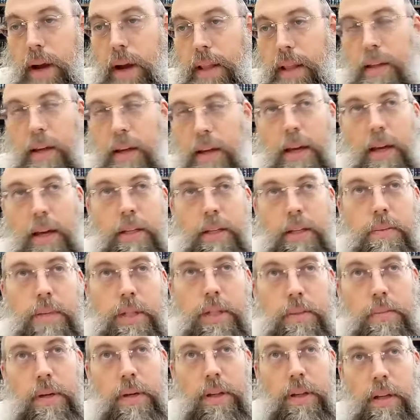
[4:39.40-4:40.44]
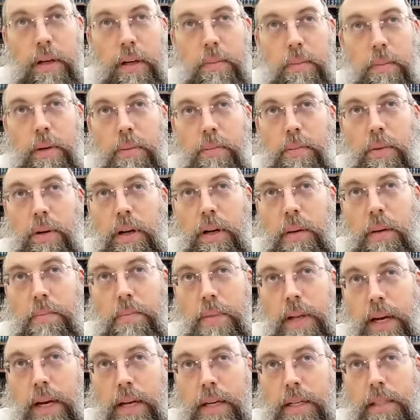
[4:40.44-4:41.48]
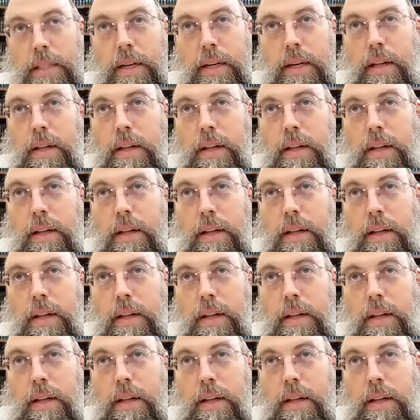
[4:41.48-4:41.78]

the case must be a little bit more complex.